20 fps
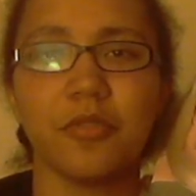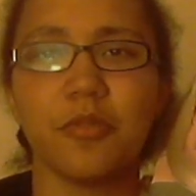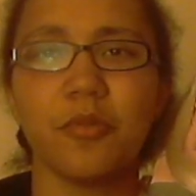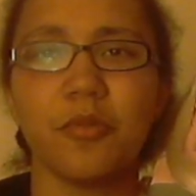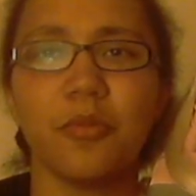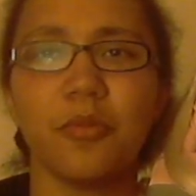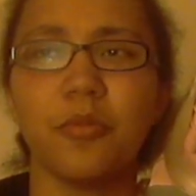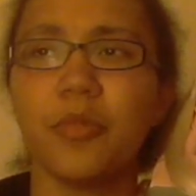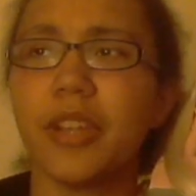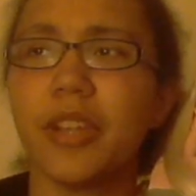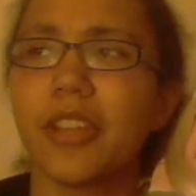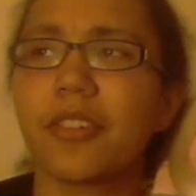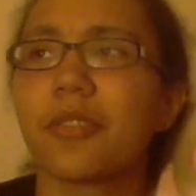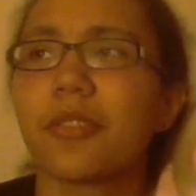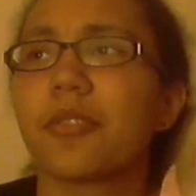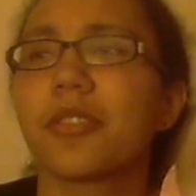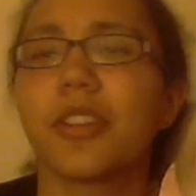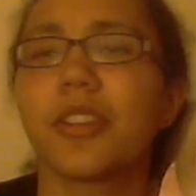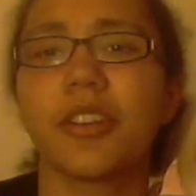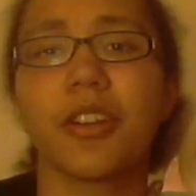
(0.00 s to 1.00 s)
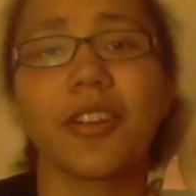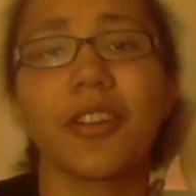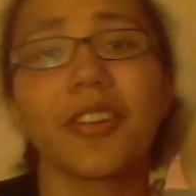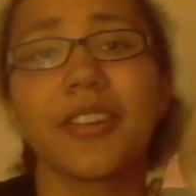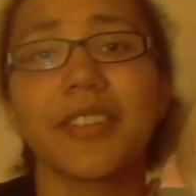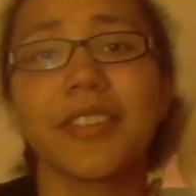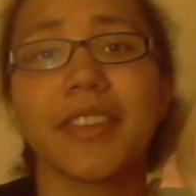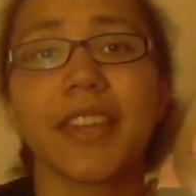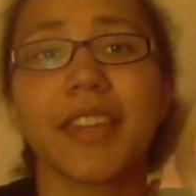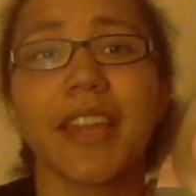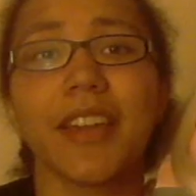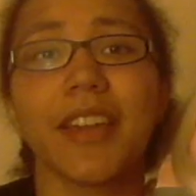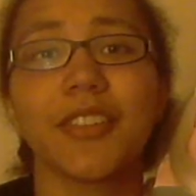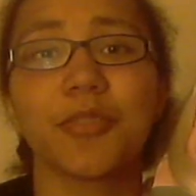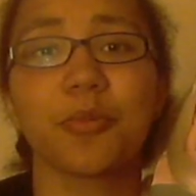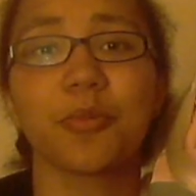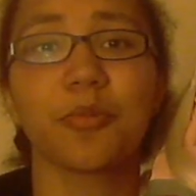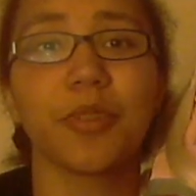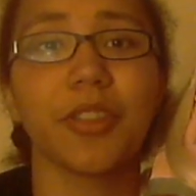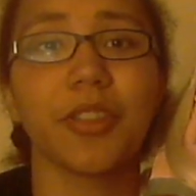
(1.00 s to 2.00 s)
weird occurrence, I guess,
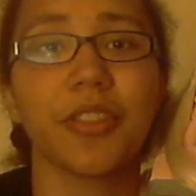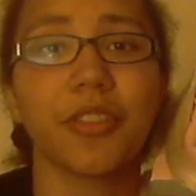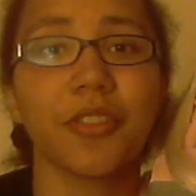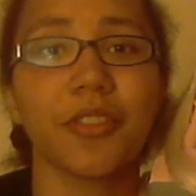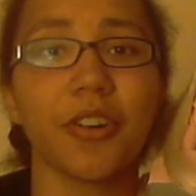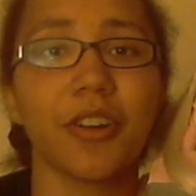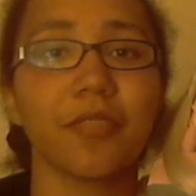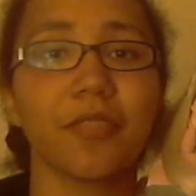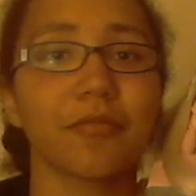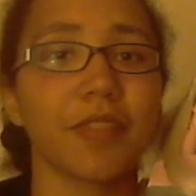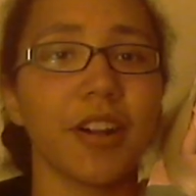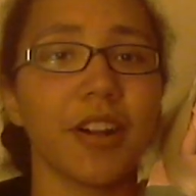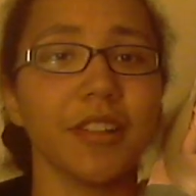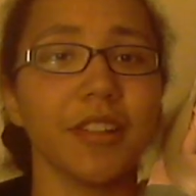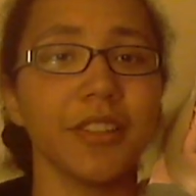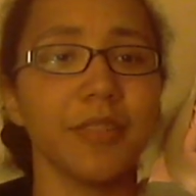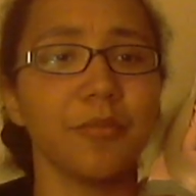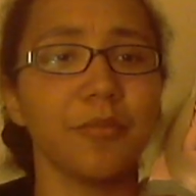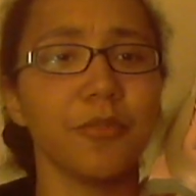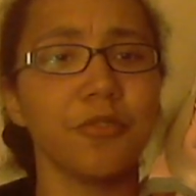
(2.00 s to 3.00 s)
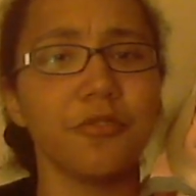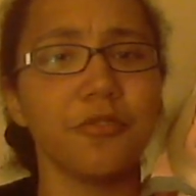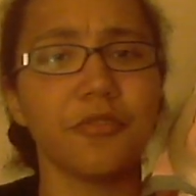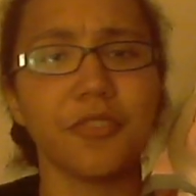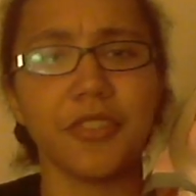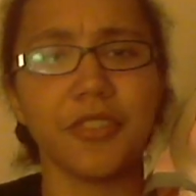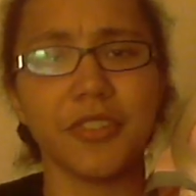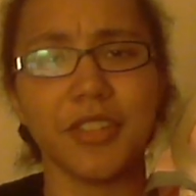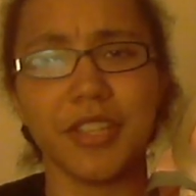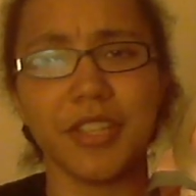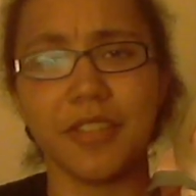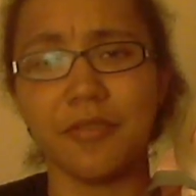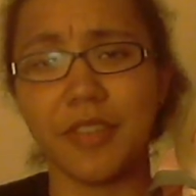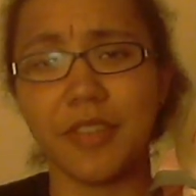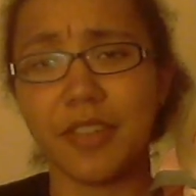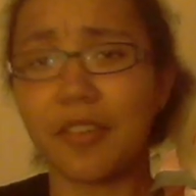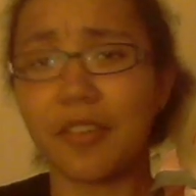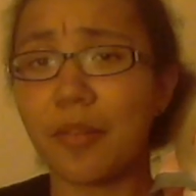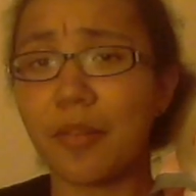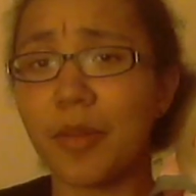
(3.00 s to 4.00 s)
where we thought Raleigh moved the
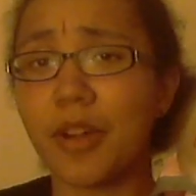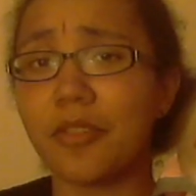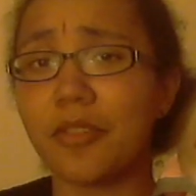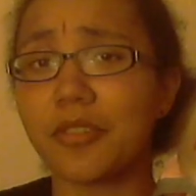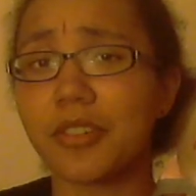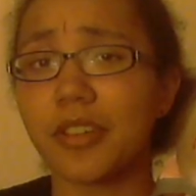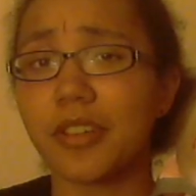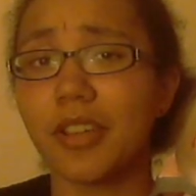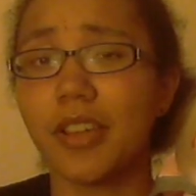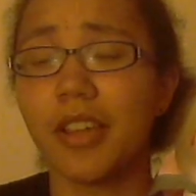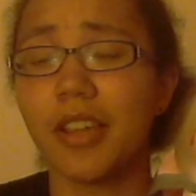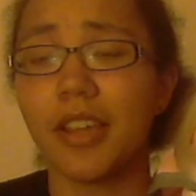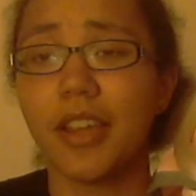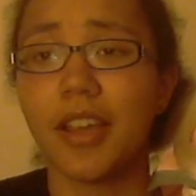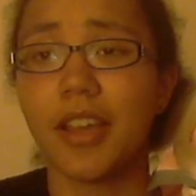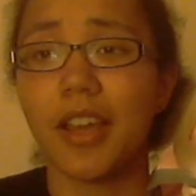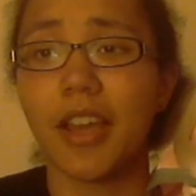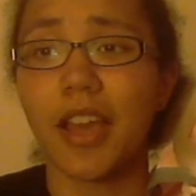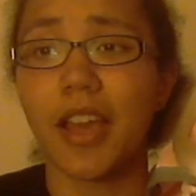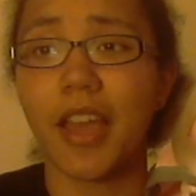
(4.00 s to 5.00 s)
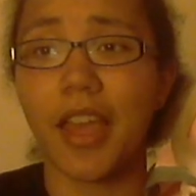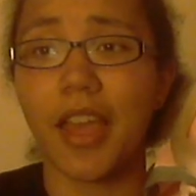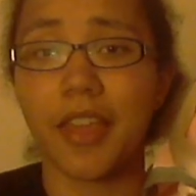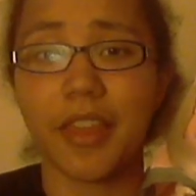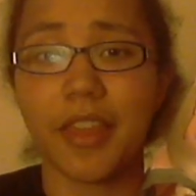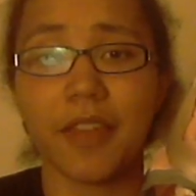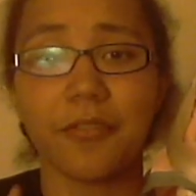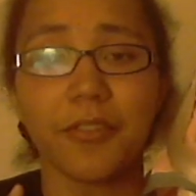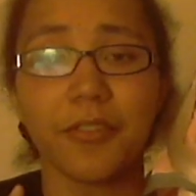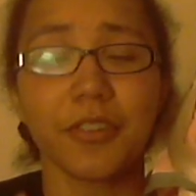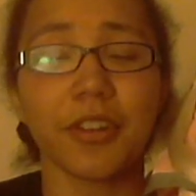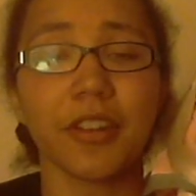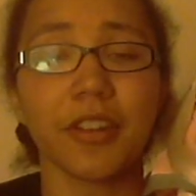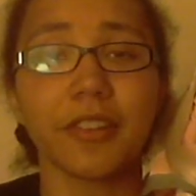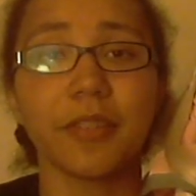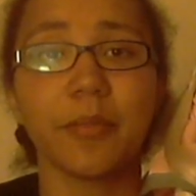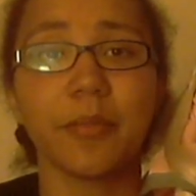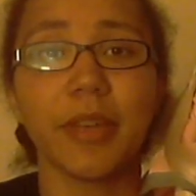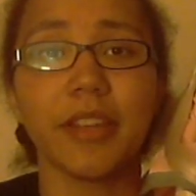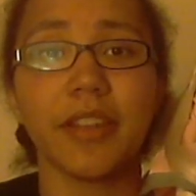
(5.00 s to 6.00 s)
TV remote, and that freaked her out a
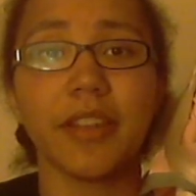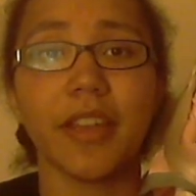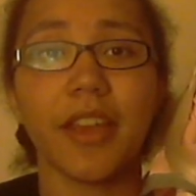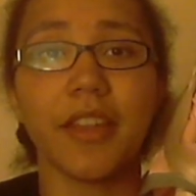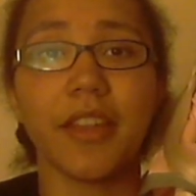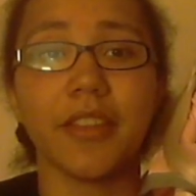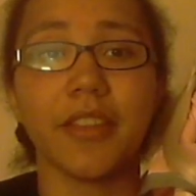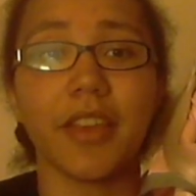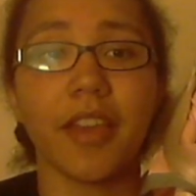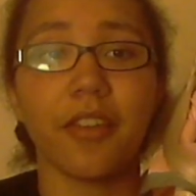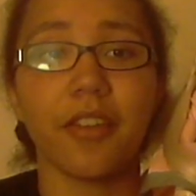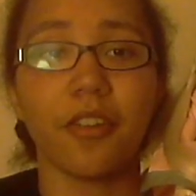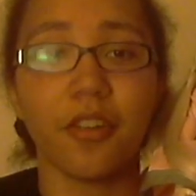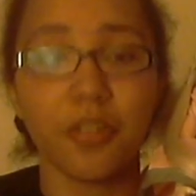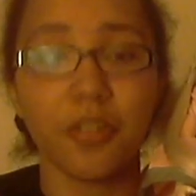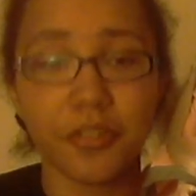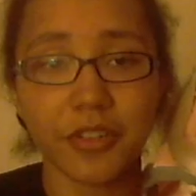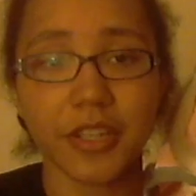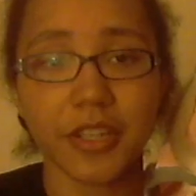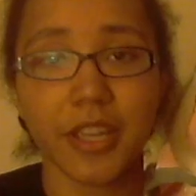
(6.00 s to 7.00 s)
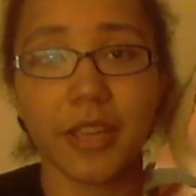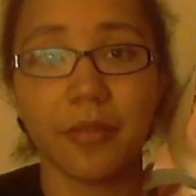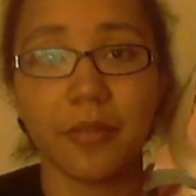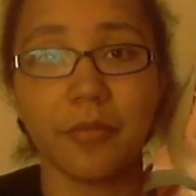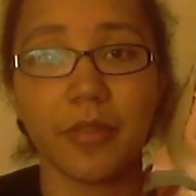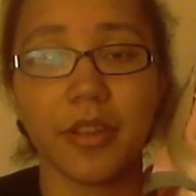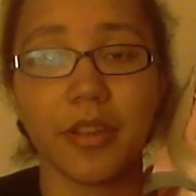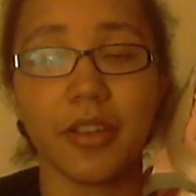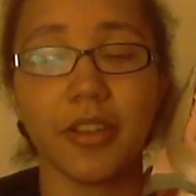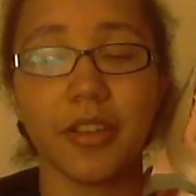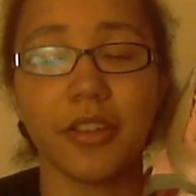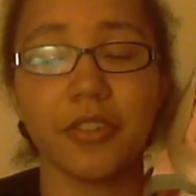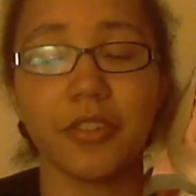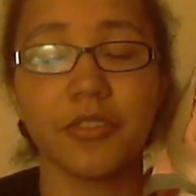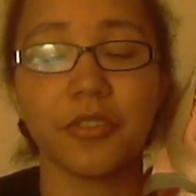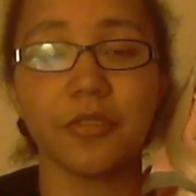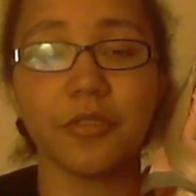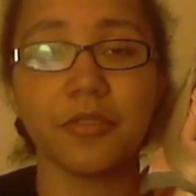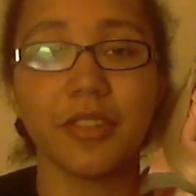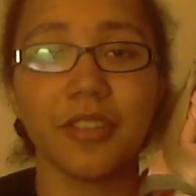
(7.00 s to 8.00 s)
little bit, and then Aldrich came
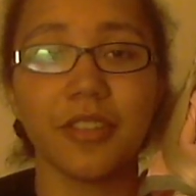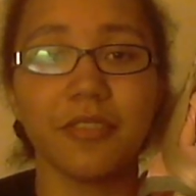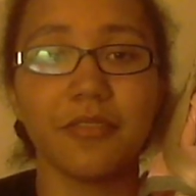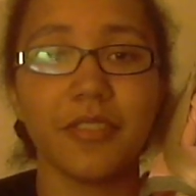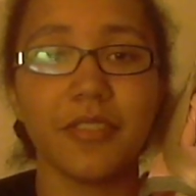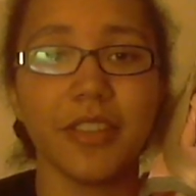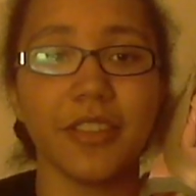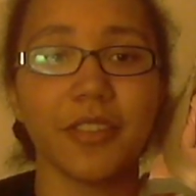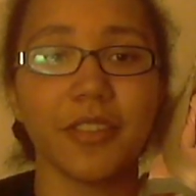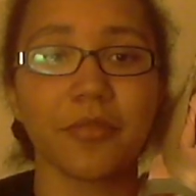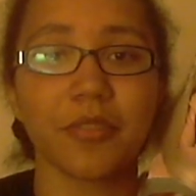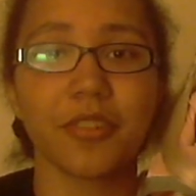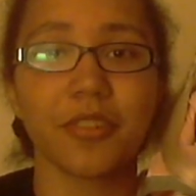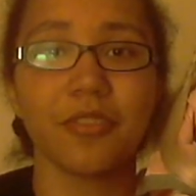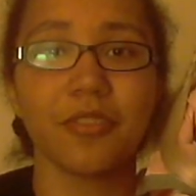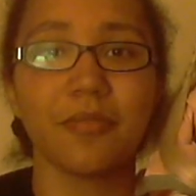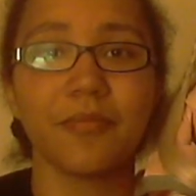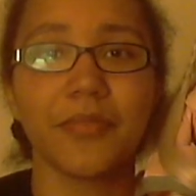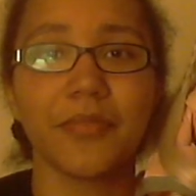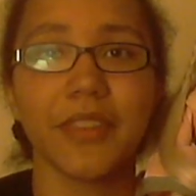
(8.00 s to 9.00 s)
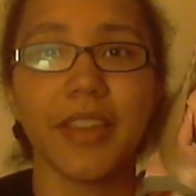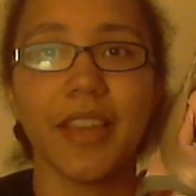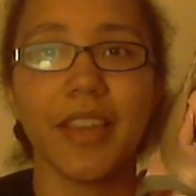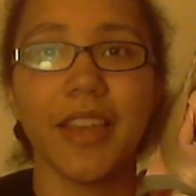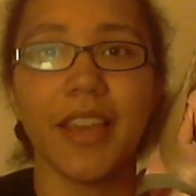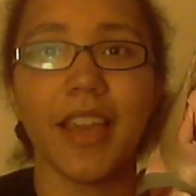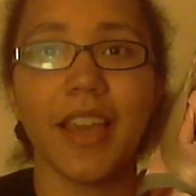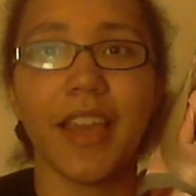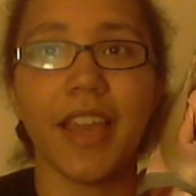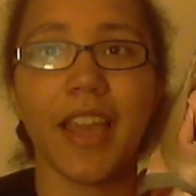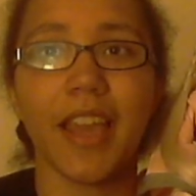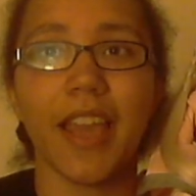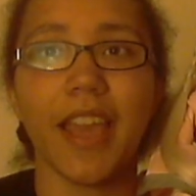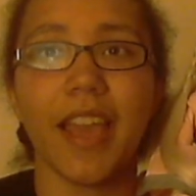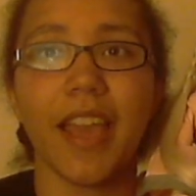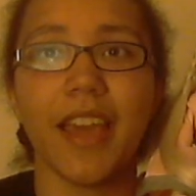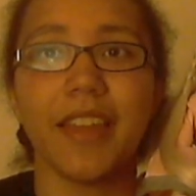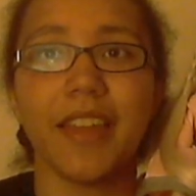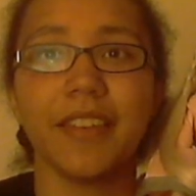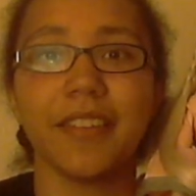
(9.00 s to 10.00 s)
to live in the room,
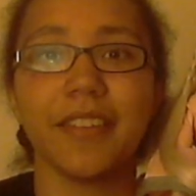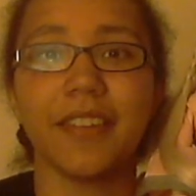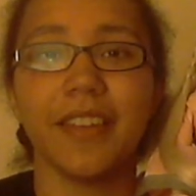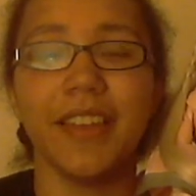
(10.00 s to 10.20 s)
and